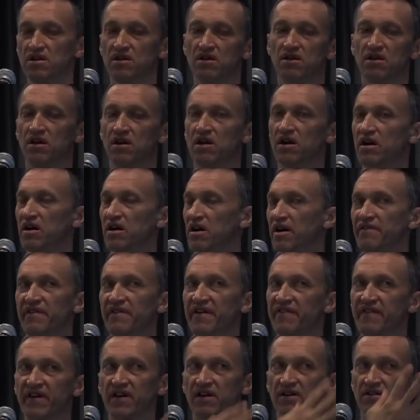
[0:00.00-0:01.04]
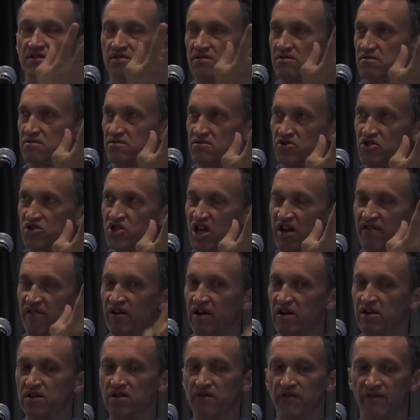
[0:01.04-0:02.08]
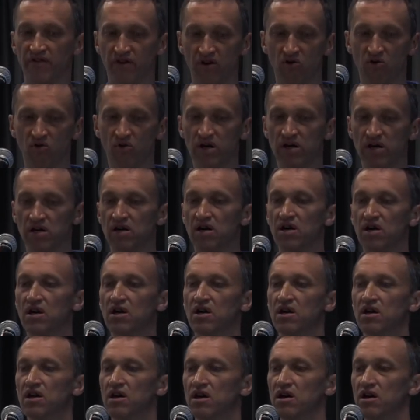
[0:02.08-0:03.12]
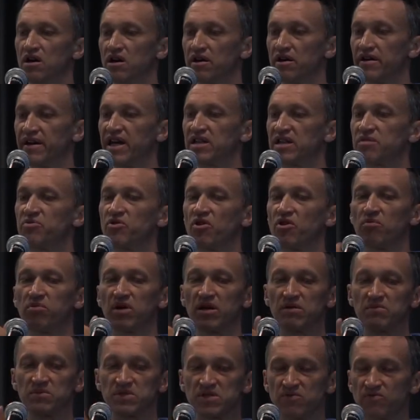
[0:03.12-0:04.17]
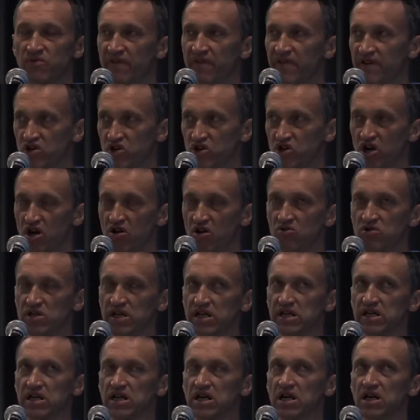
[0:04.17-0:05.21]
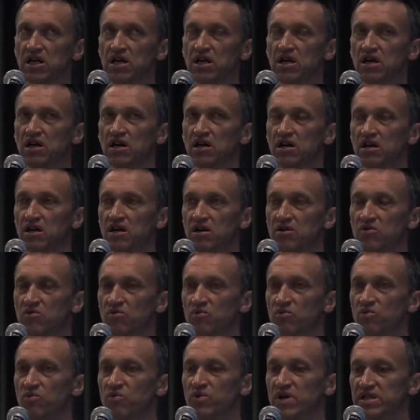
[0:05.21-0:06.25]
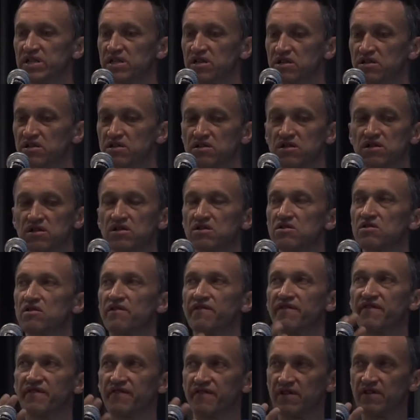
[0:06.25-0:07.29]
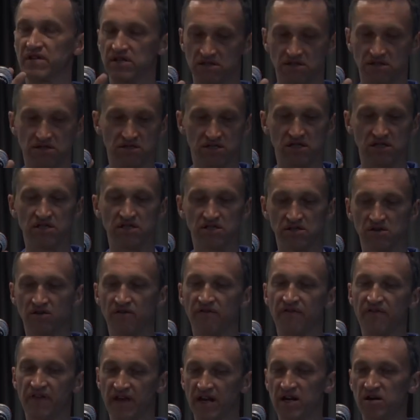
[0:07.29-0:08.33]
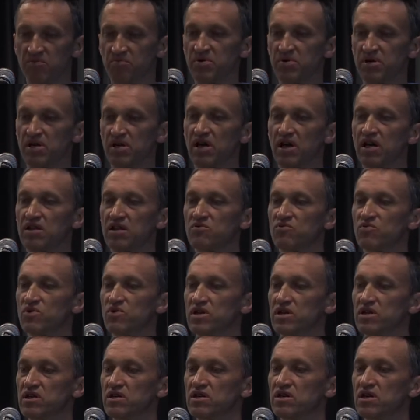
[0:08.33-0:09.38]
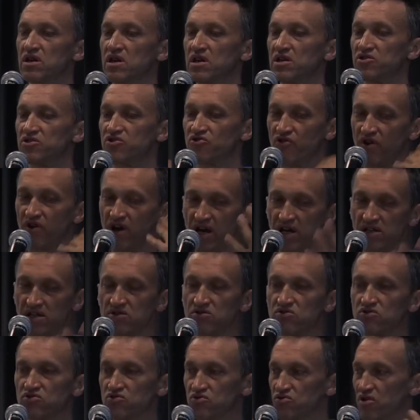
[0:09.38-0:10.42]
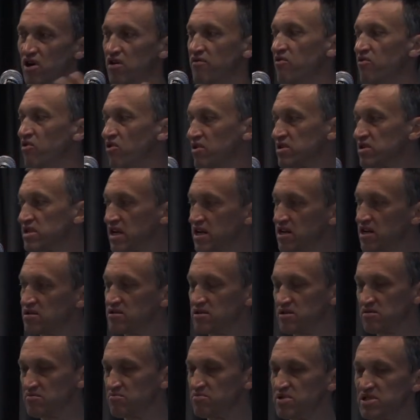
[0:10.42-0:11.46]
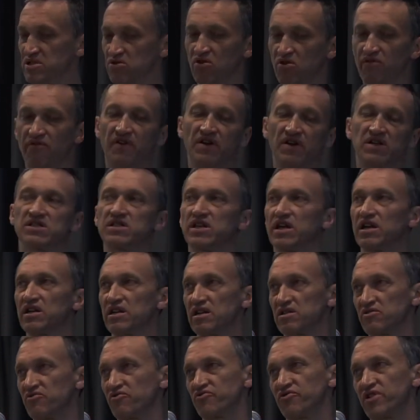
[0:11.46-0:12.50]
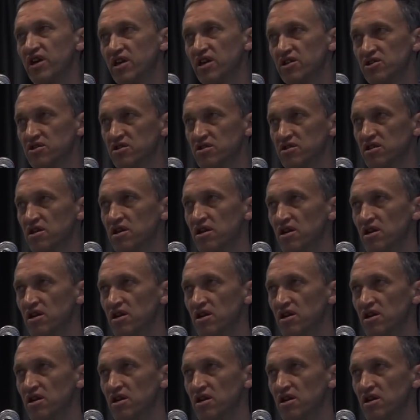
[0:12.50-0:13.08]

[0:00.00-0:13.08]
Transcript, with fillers: Uh, another javelin thrower uh, had problems with the shoulder. Uh, we did kinesiotherapy and we tried to avoid a little bit of external rotation.